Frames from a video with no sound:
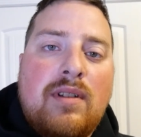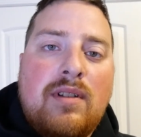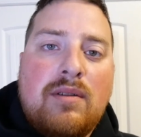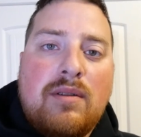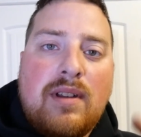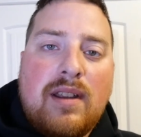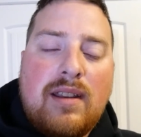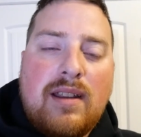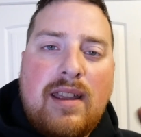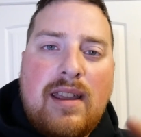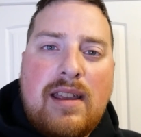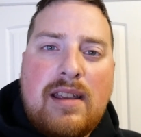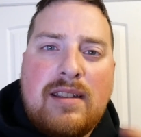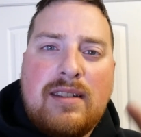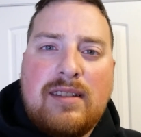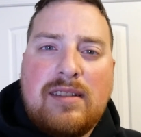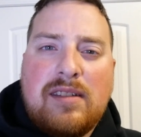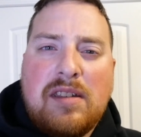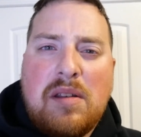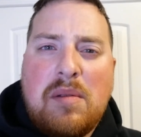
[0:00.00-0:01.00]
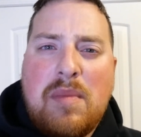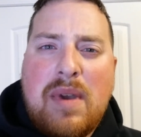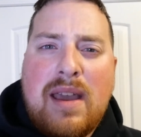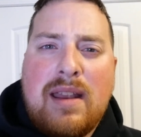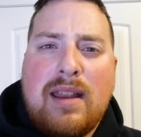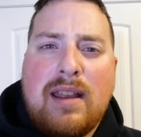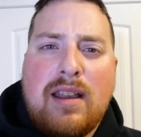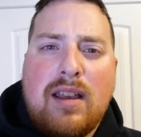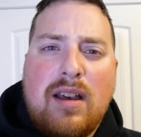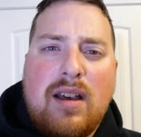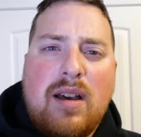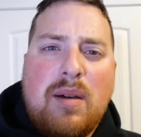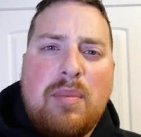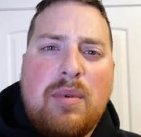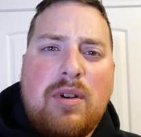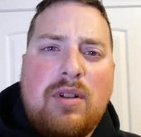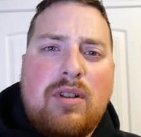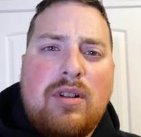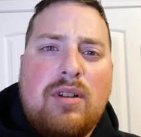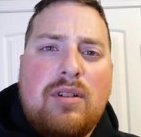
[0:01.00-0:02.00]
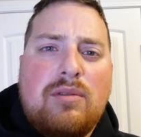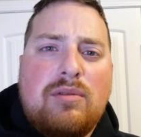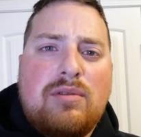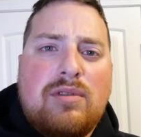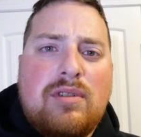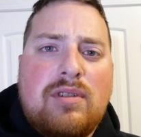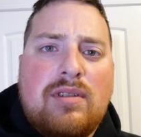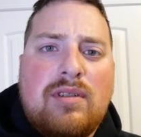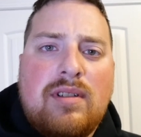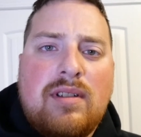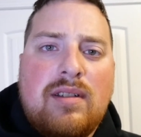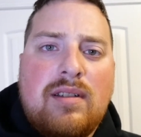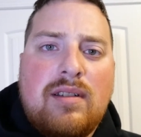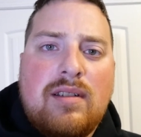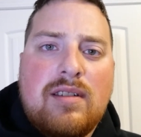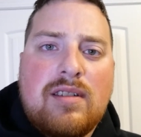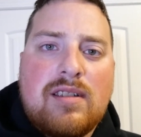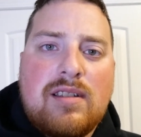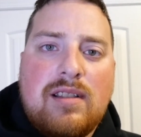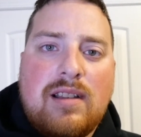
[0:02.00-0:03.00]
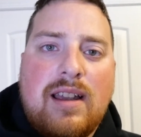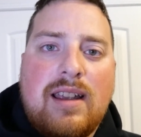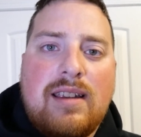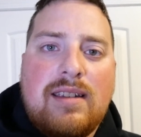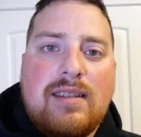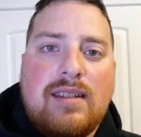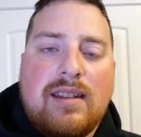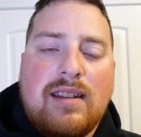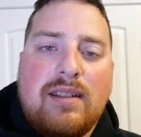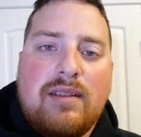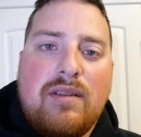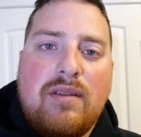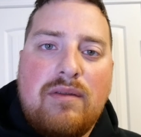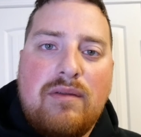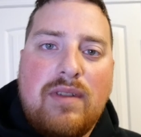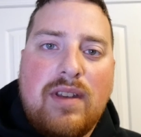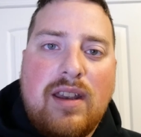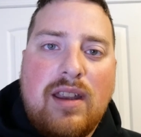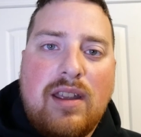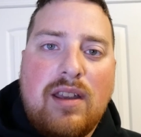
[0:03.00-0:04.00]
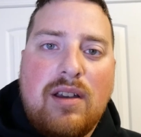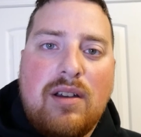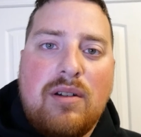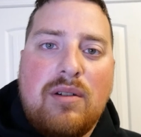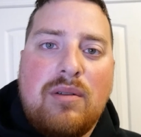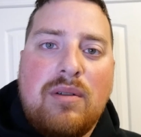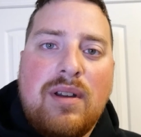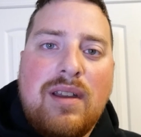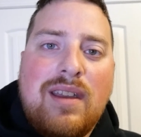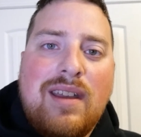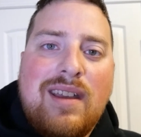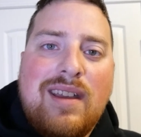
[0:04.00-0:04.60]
you'll get a cinematic up close slicing video